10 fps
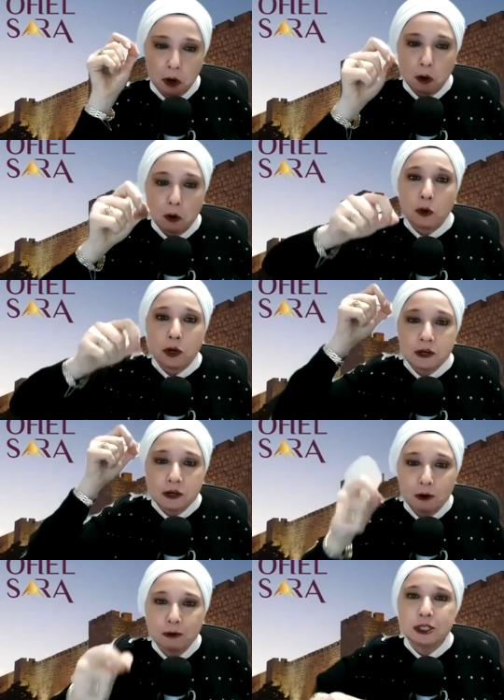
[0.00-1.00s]
We
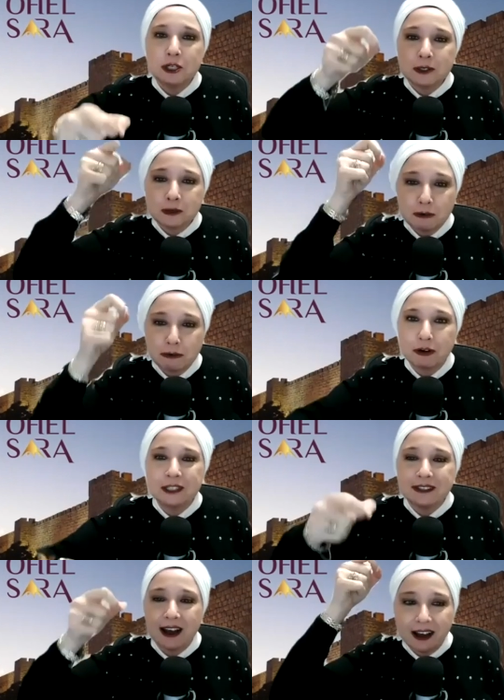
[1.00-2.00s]
know she was referring
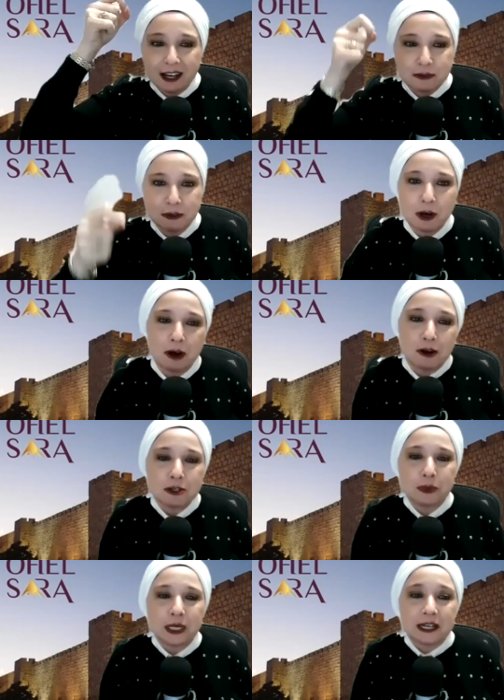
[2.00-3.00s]
to Ahasuerus
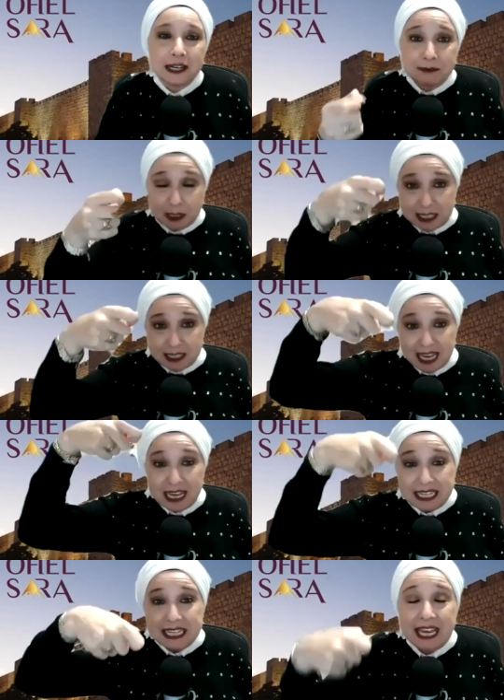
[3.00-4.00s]
because
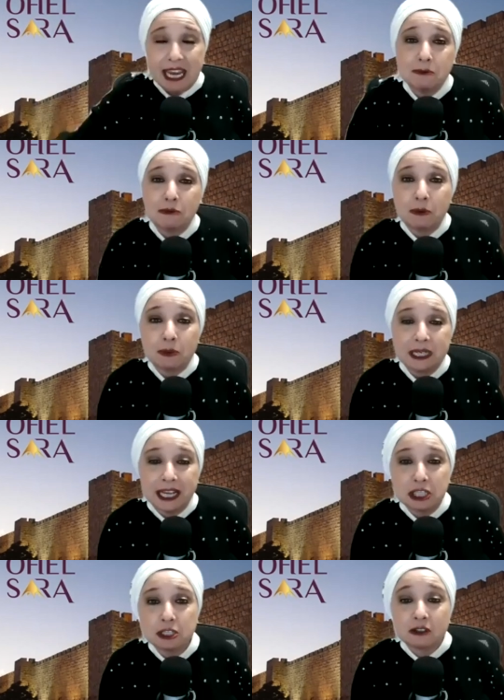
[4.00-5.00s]
he came from the
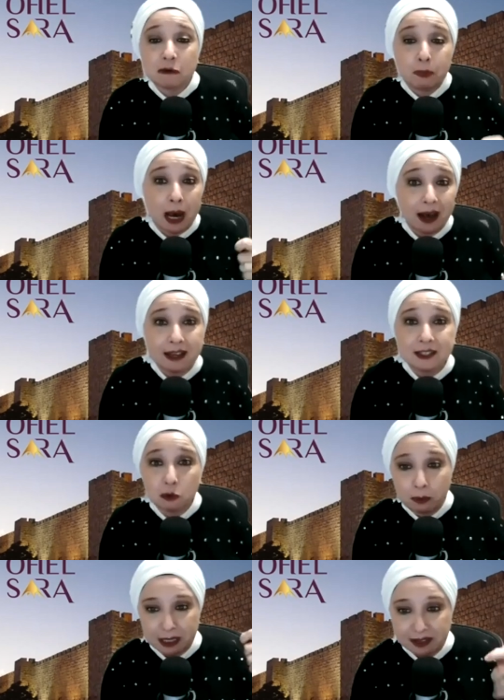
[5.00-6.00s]
nations of Paras
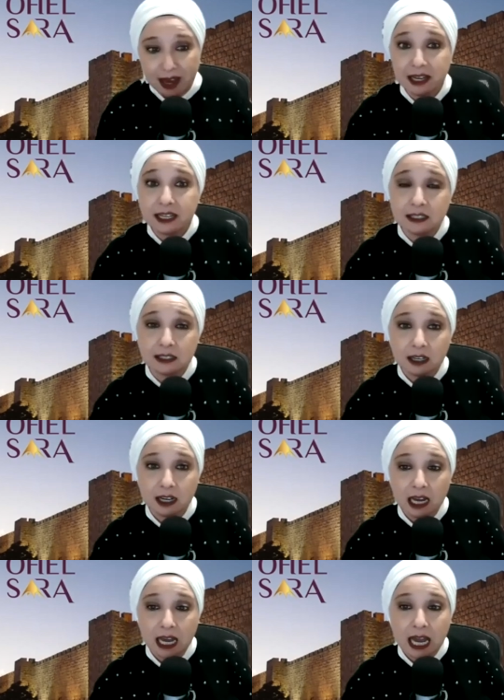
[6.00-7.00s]
u'Madai,
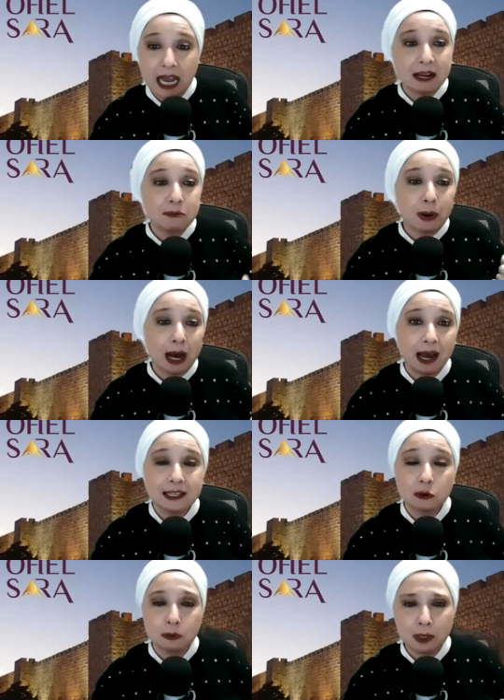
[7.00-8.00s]
and
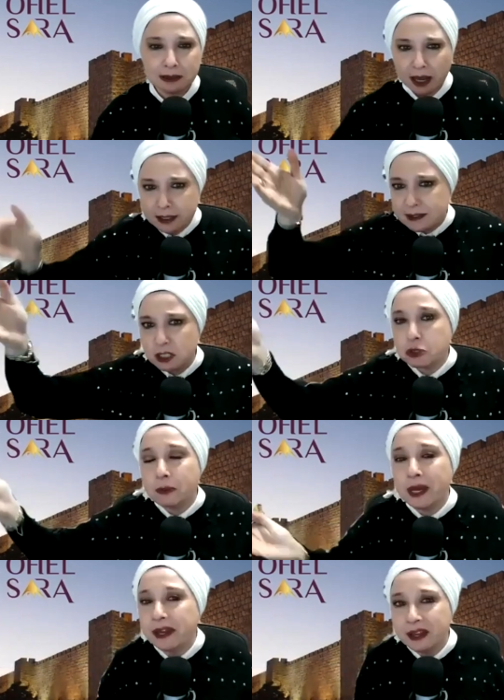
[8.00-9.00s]
Paras u'Madai is
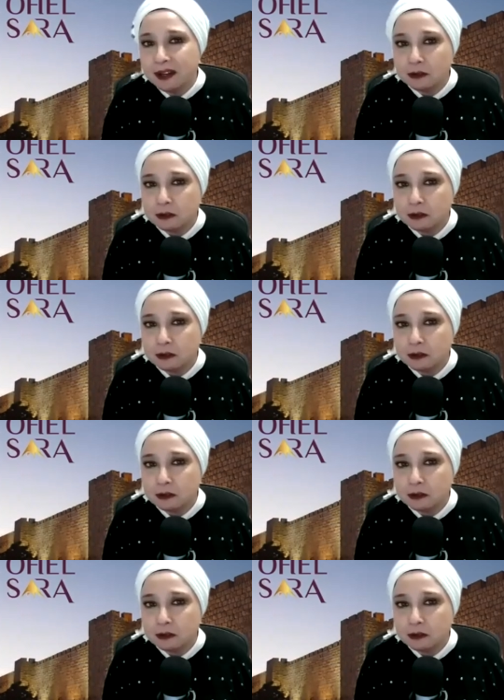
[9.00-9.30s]
Yishmael.